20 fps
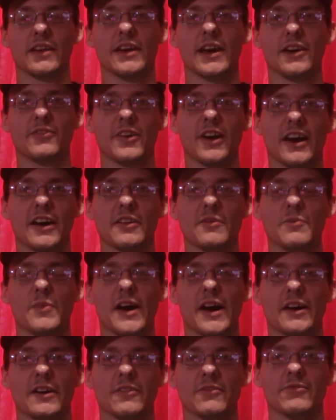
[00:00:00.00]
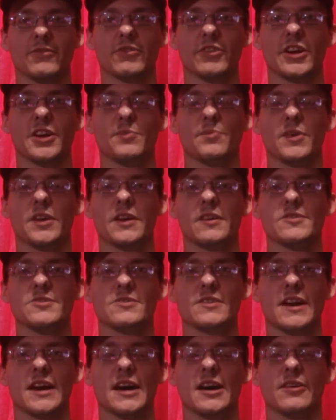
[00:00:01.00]
I've got about a 40-minute
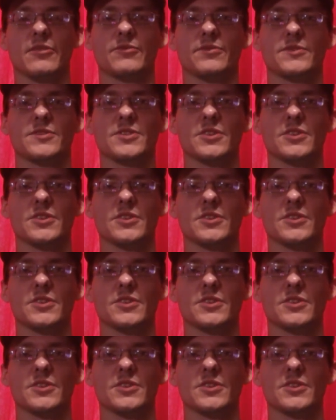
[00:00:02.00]
drive